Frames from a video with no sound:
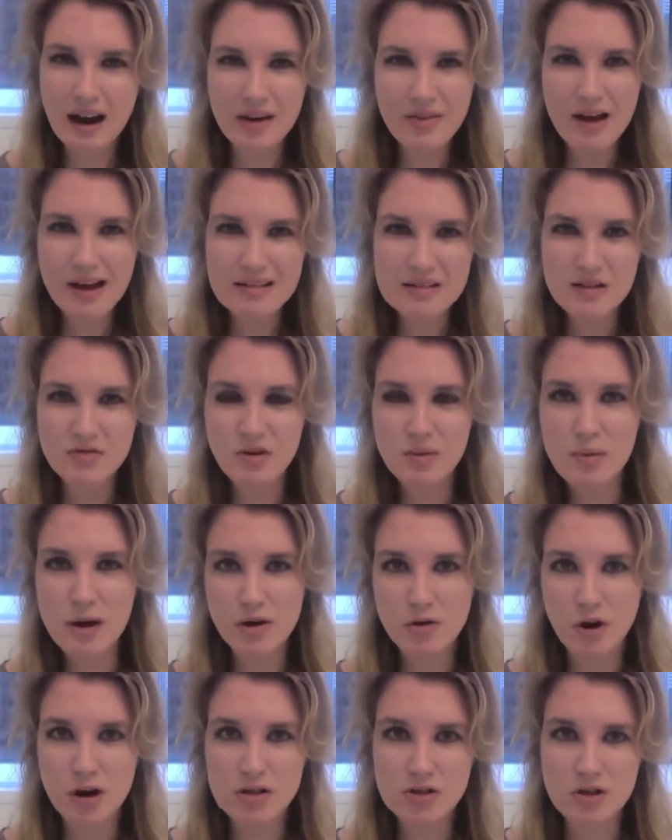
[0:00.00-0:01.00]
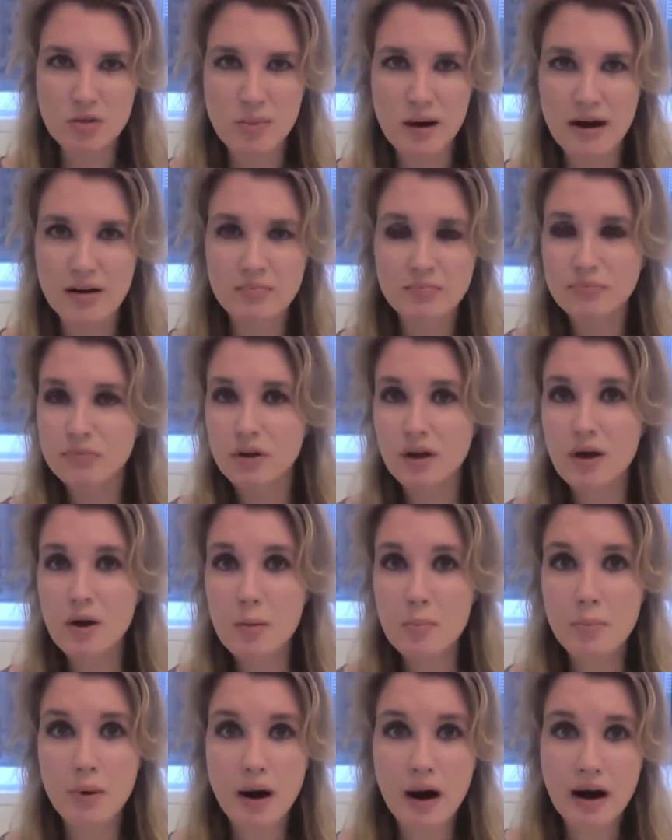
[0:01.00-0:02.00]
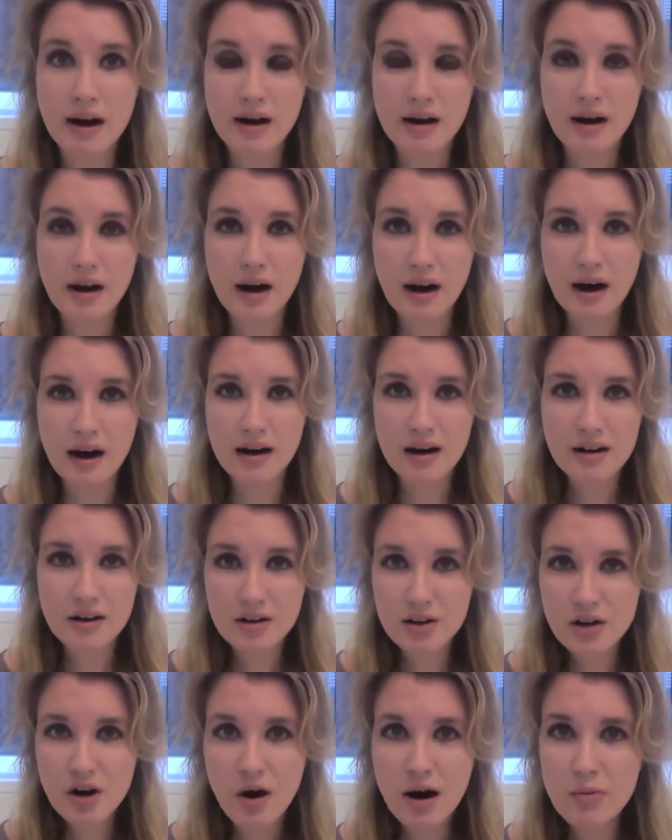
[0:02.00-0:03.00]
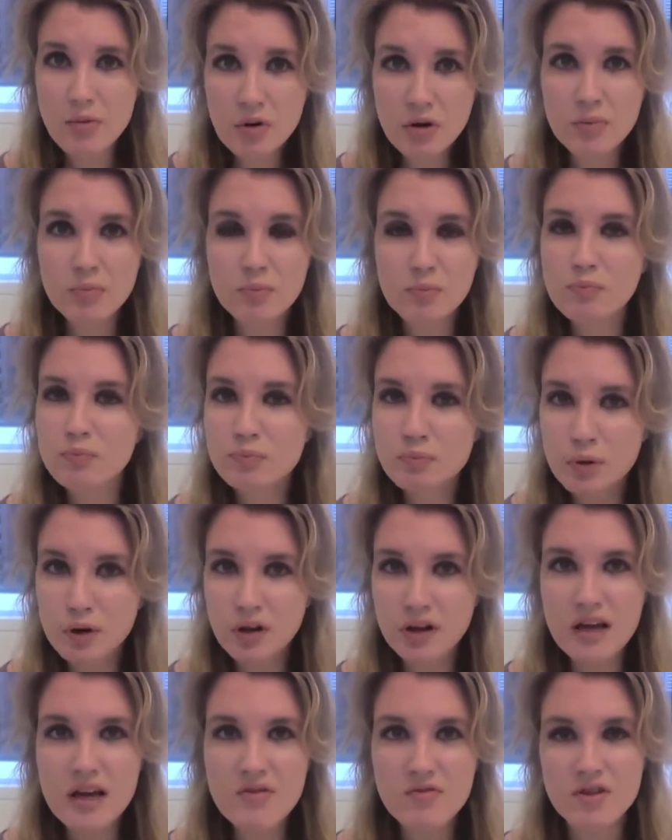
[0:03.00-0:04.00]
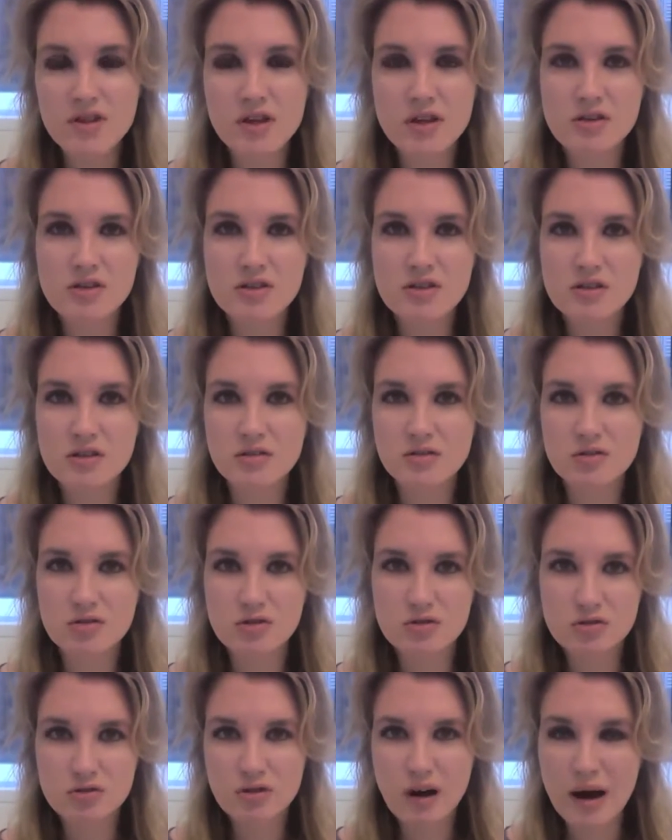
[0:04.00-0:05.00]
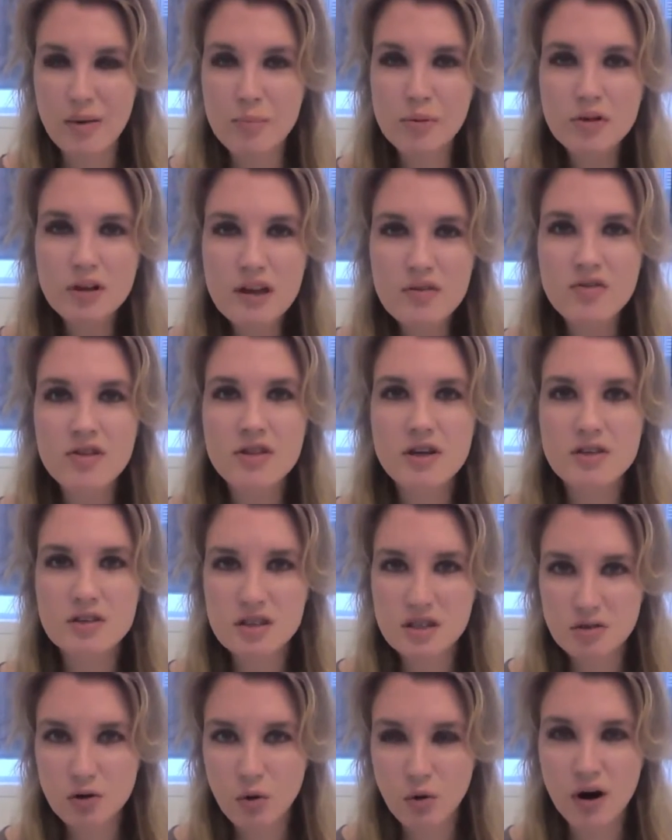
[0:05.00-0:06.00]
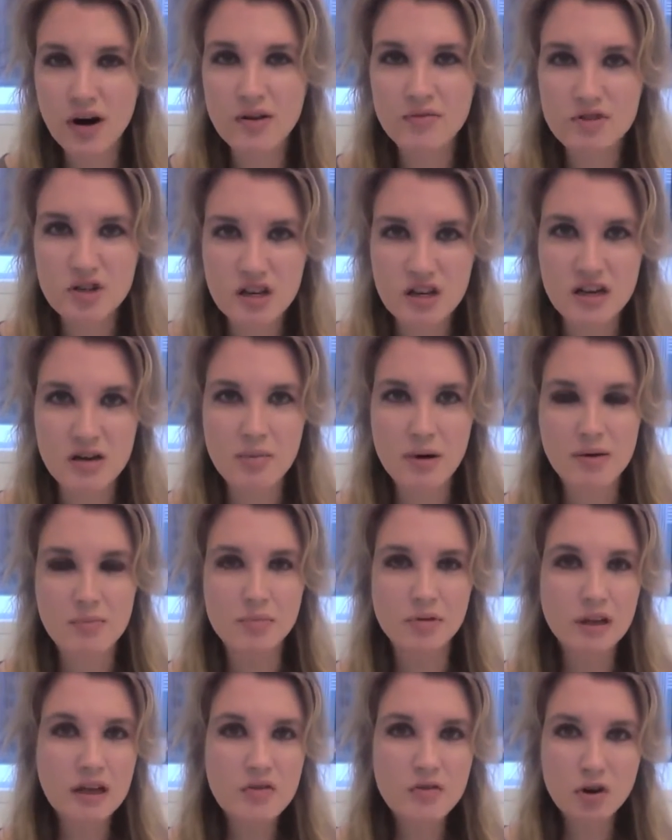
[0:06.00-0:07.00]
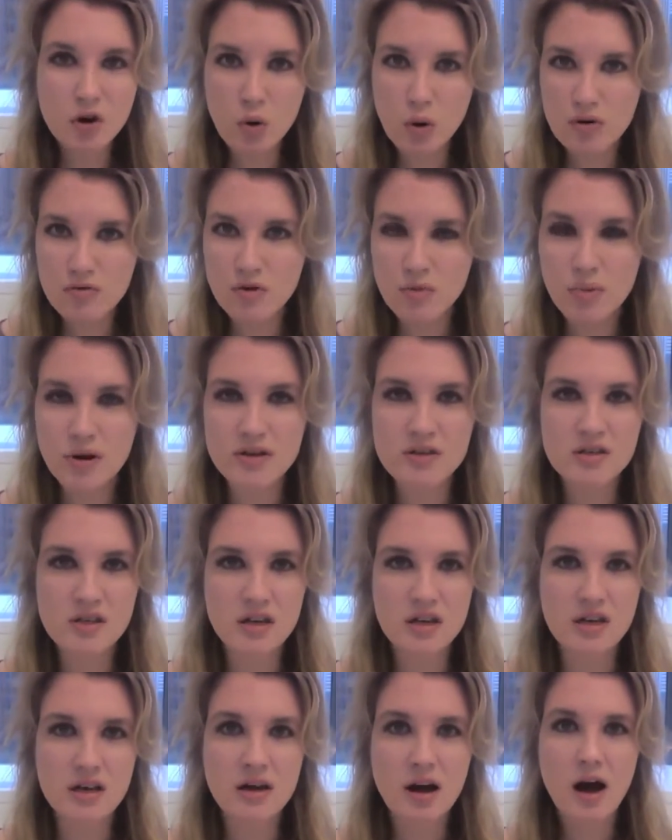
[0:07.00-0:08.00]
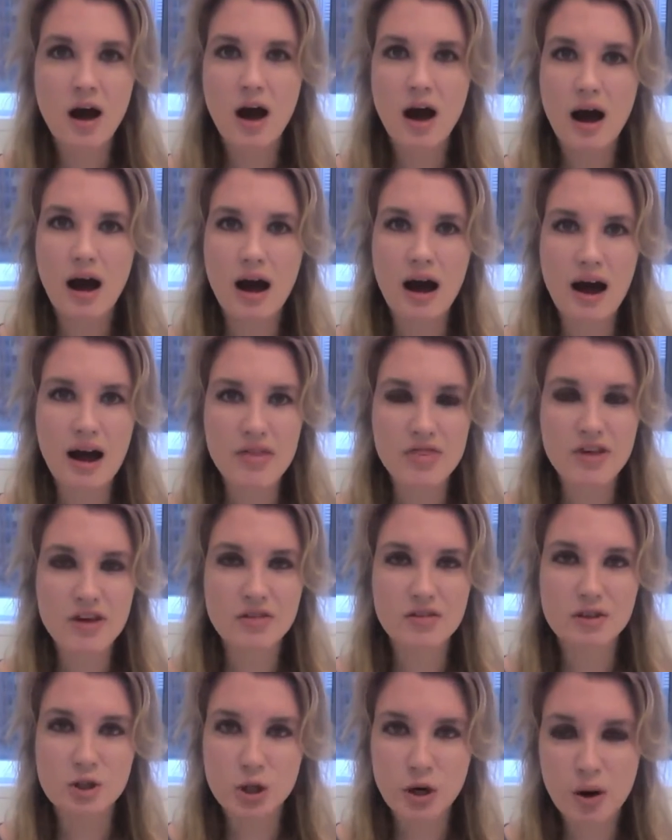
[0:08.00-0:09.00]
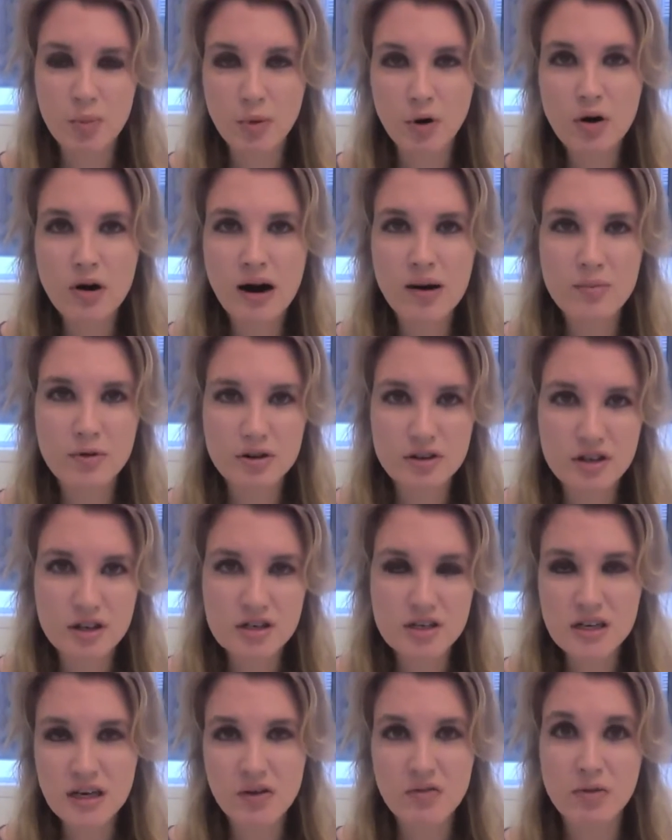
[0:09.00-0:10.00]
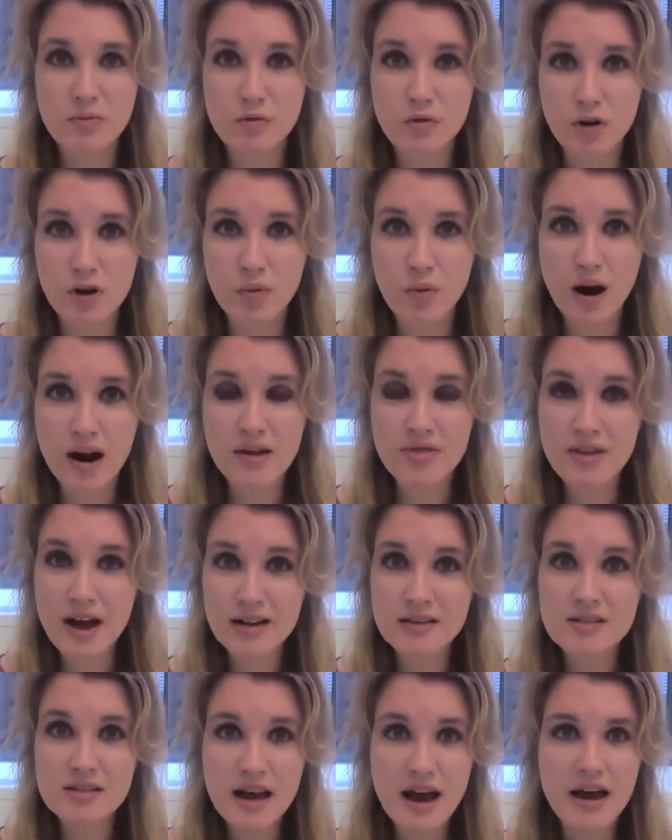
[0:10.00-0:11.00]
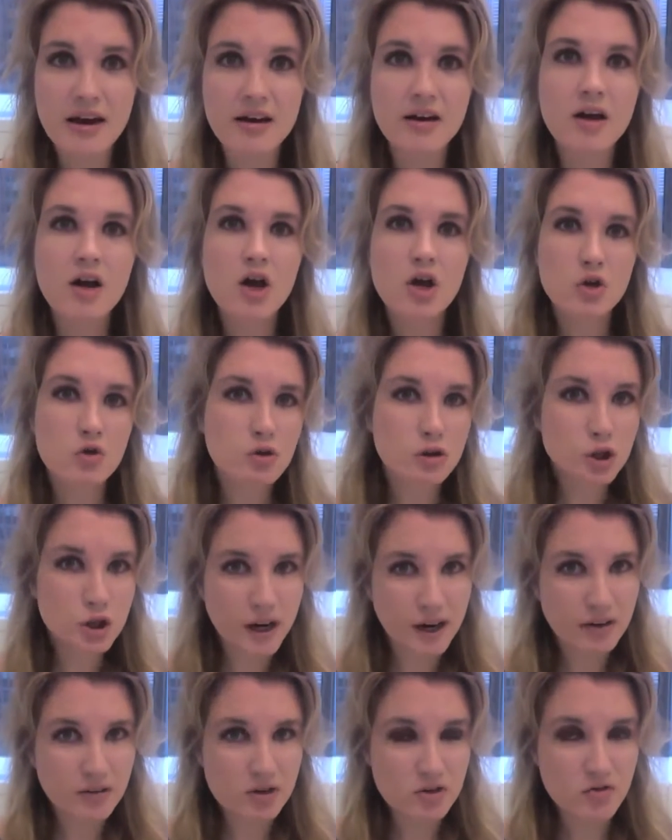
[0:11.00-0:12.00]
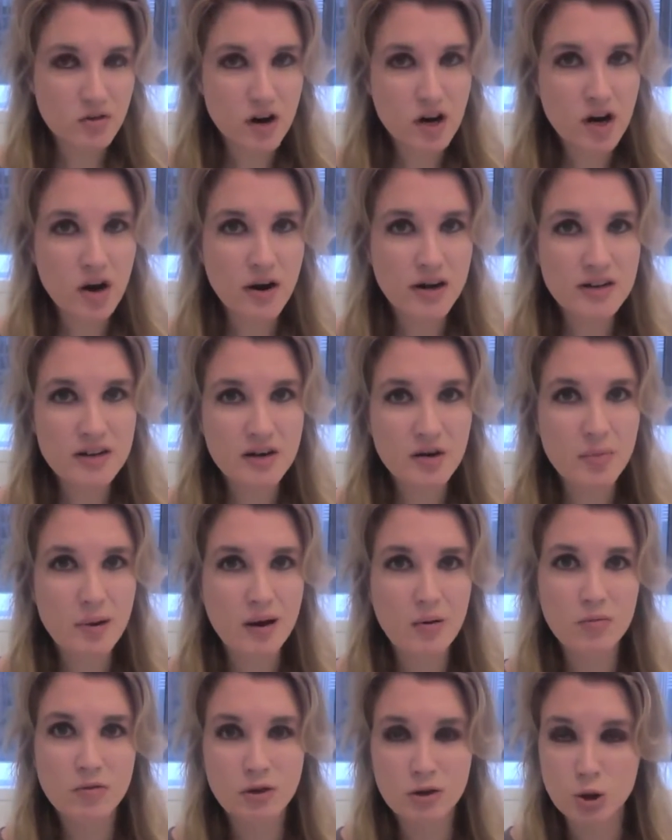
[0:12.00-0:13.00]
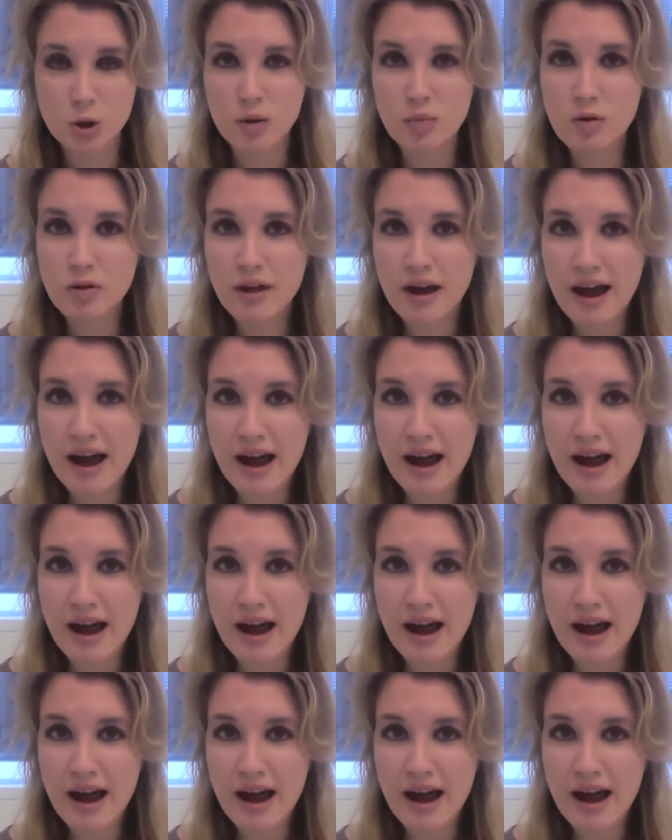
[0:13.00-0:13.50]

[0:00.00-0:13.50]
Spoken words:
That's if I'm not crazy about. But I really believe in this. I believe in this creative team. I believe in Gore Verbinski. I think that Jerry Bruckheimer and Disney give him free reign. That said, you can check out this video I did about the trouble they